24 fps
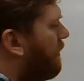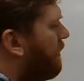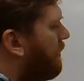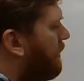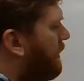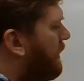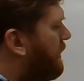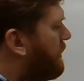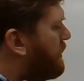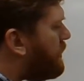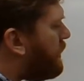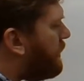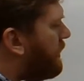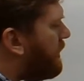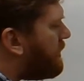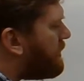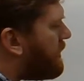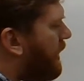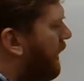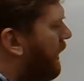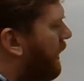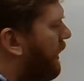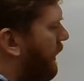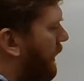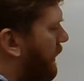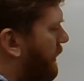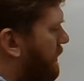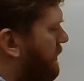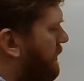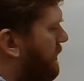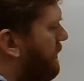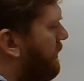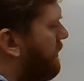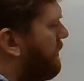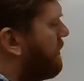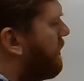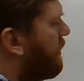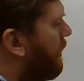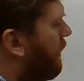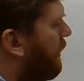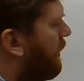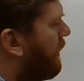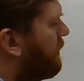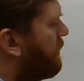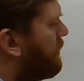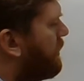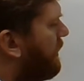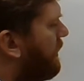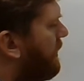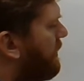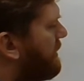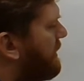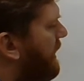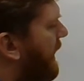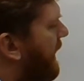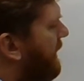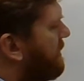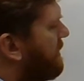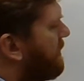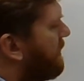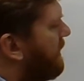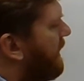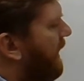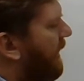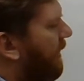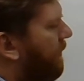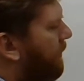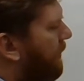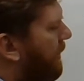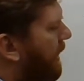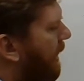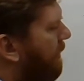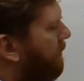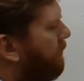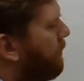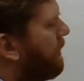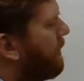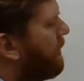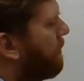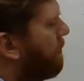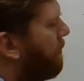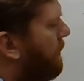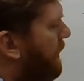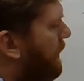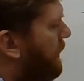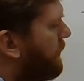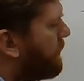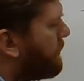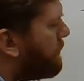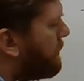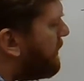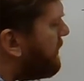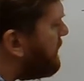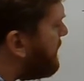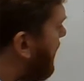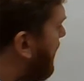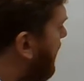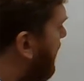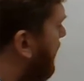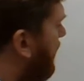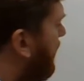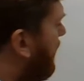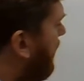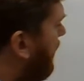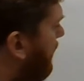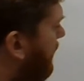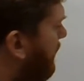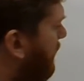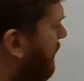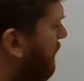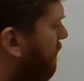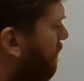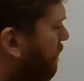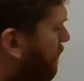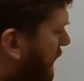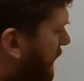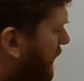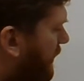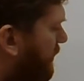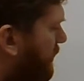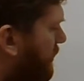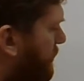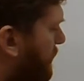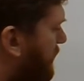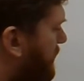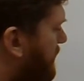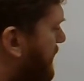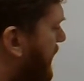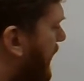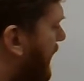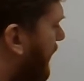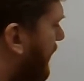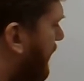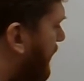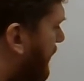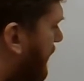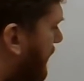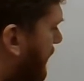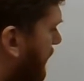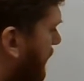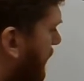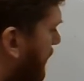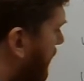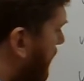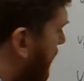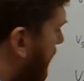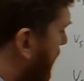These units are hertz, so the hertz units cancel out, and we're left with meters per second here, meters per second here.